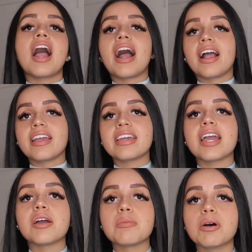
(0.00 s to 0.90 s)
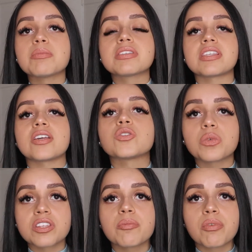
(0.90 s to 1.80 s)
I am obsessed
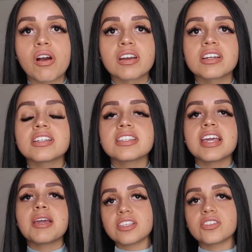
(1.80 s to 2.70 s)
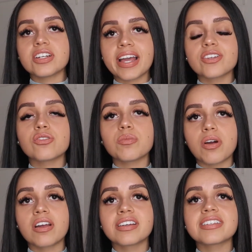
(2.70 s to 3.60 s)
with your products. These are natural
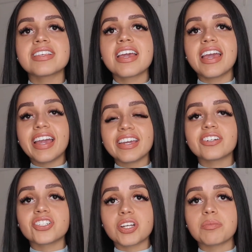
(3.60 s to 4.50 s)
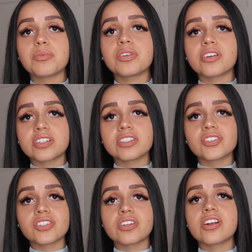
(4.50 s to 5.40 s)
products in our shampoo and our
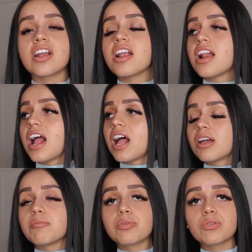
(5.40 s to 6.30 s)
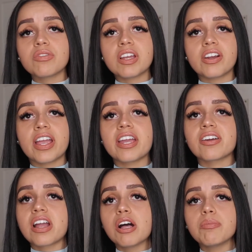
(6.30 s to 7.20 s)
conditioner, improving our
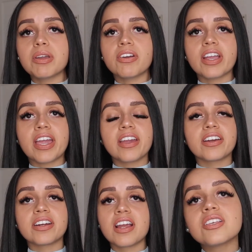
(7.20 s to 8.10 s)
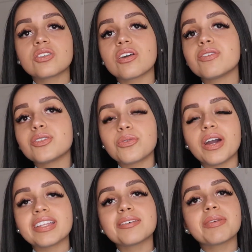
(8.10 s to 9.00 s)
hair, helping our hair. So if you do
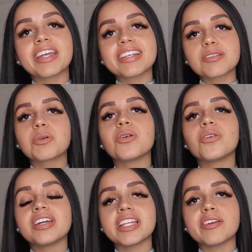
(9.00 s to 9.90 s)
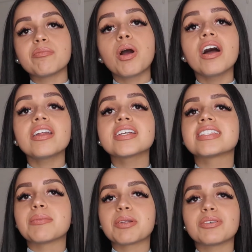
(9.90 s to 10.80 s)
end up getting some Coco and Eve products,
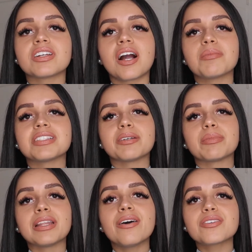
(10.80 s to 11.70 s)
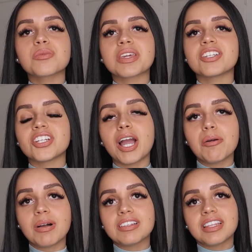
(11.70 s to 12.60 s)
let me know in the comments down below so we can chat
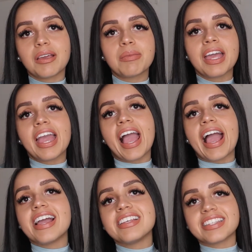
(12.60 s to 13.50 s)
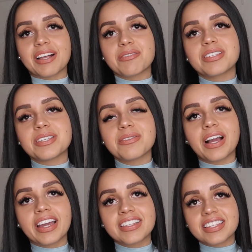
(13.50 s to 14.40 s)
about them, and I will see you
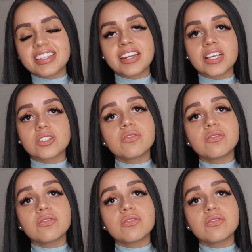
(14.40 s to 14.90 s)
guys in the next